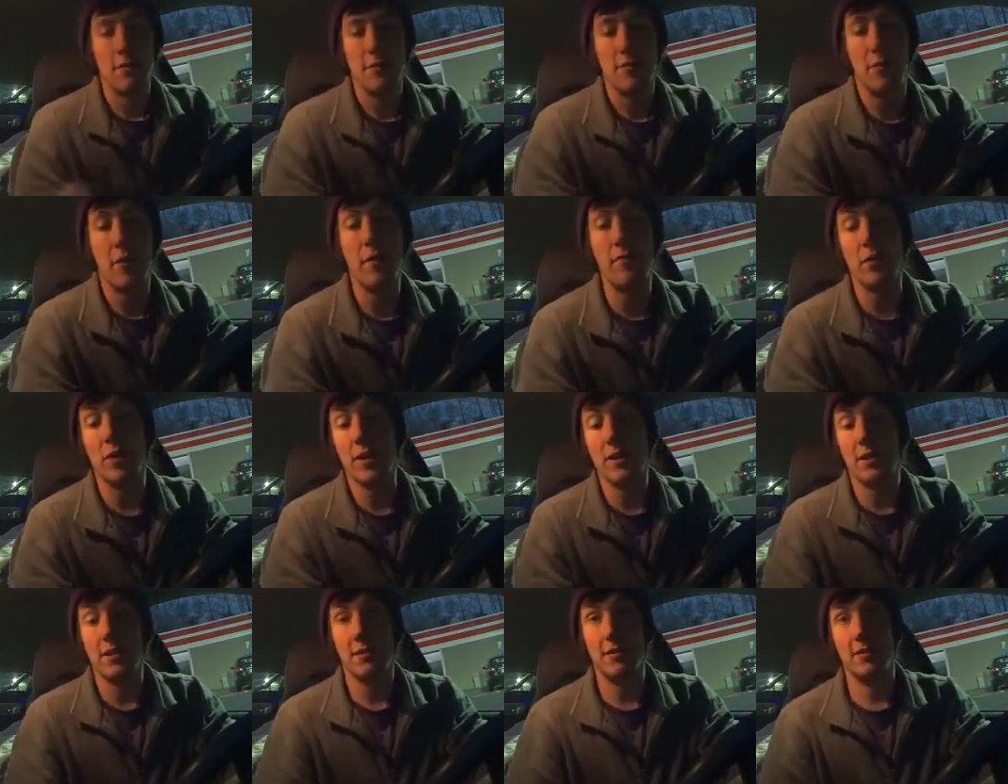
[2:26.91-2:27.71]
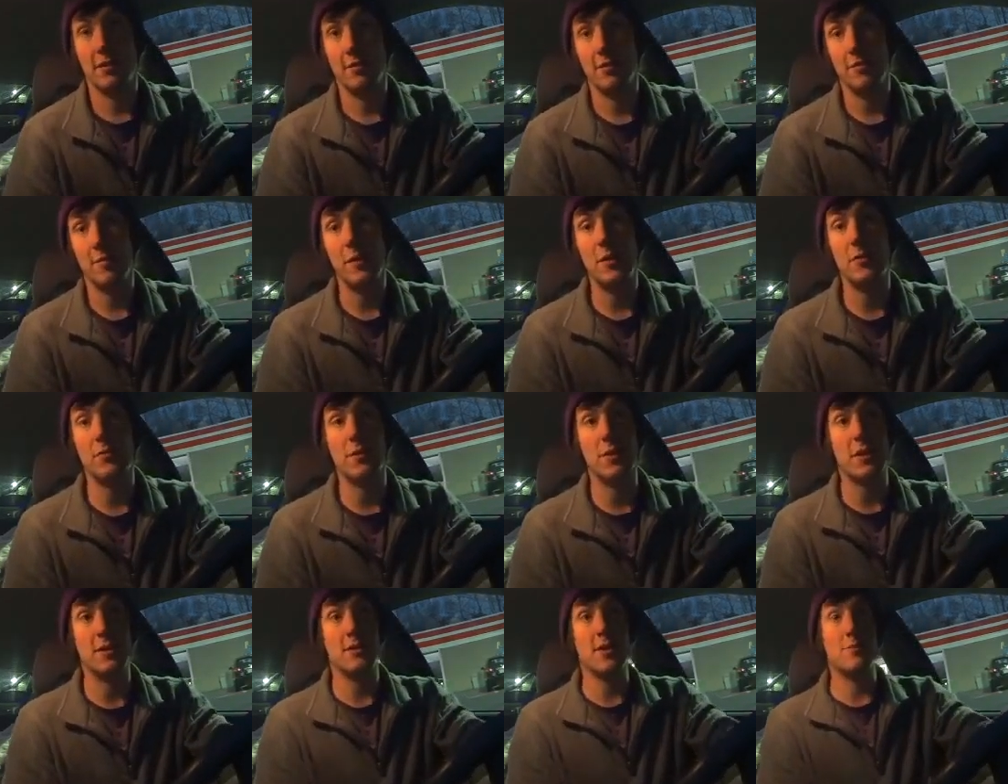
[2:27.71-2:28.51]
frivolous be
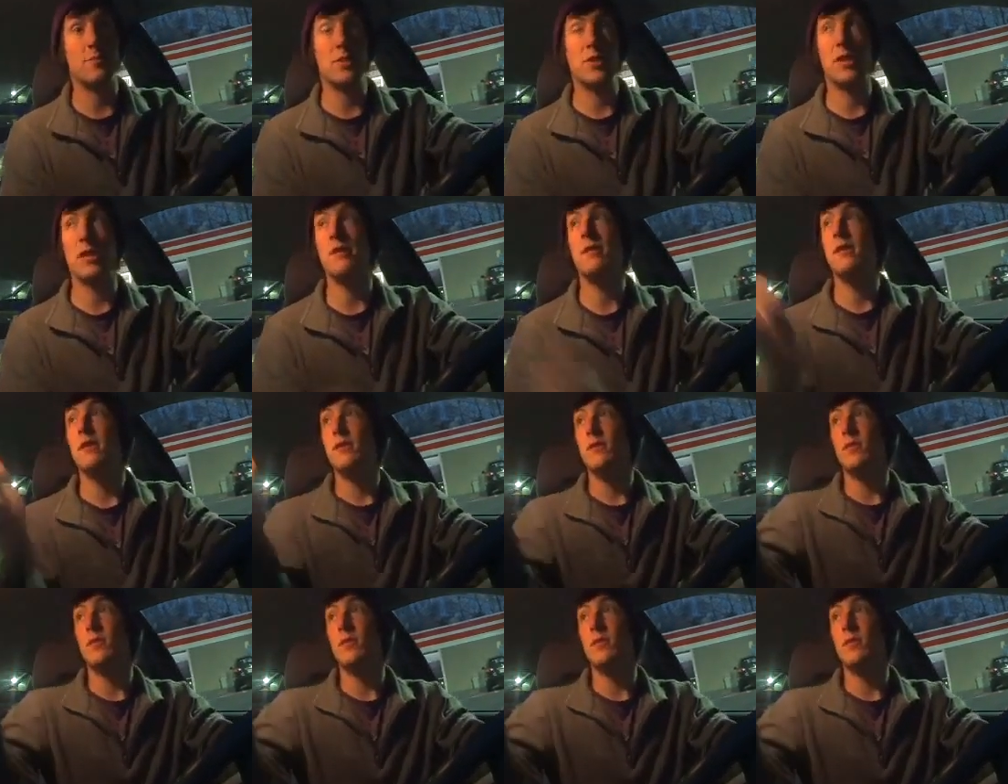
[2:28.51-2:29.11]
doing that type of shit.